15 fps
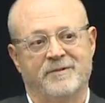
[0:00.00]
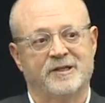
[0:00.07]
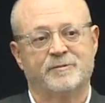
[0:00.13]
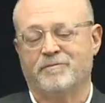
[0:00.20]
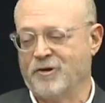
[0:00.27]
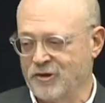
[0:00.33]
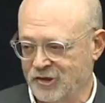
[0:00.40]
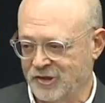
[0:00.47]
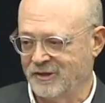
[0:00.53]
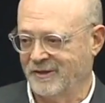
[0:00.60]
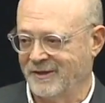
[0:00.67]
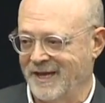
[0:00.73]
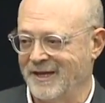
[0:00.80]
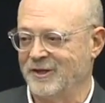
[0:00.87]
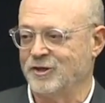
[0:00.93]
it's
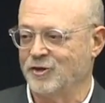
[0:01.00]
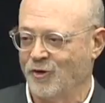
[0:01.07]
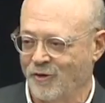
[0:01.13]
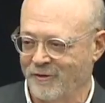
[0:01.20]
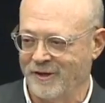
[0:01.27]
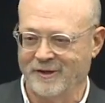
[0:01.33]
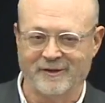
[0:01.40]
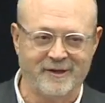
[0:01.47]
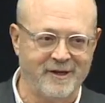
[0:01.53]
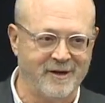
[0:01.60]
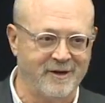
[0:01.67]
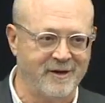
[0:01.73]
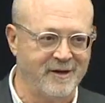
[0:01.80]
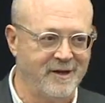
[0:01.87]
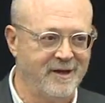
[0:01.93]
personal editorial
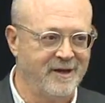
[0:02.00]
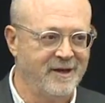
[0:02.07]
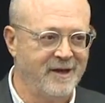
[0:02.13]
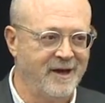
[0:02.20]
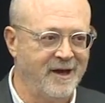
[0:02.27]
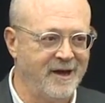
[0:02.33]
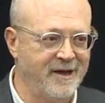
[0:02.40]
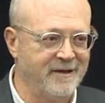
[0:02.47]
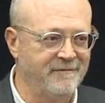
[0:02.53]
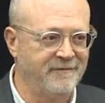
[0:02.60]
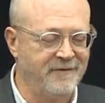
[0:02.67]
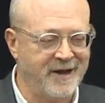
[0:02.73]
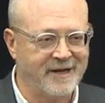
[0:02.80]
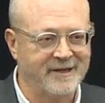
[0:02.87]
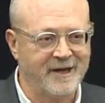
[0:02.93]
here. Uh, in
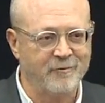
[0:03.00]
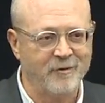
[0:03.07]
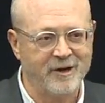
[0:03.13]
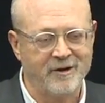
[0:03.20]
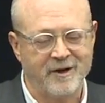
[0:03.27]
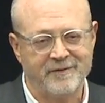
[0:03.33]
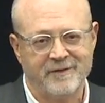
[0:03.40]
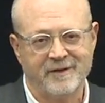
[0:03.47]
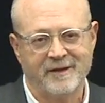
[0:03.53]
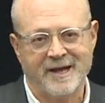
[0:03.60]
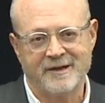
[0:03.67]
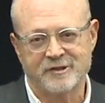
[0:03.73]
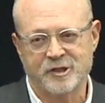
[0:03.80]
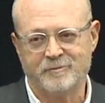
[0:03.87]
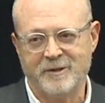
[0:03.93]
fact, I went on the
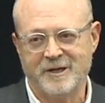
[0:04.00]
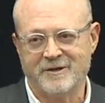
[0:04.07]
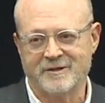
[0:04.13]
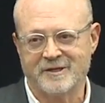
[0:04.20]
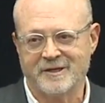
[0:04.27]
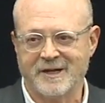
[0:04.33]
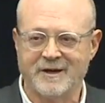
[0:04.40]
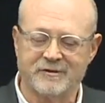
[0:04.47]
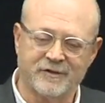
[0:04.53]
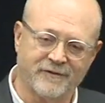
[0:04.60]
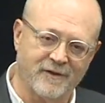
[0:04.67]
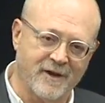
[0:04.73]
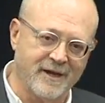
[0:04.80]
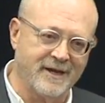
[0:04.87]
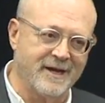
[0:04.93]
loudspeaker today. I was
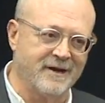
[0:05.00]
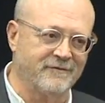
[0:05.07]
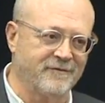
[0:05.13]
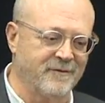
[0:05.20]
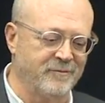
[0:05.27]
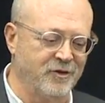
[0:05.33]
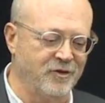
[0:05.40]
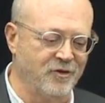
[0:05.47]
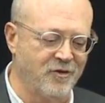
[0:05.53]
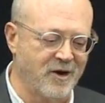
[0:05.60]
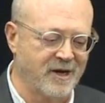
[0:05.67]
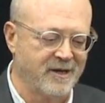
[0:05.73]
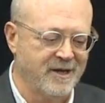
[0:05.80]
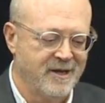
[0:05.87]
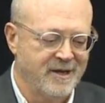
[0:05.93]
flying out from New
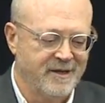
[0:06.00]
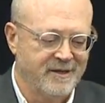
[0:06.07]
York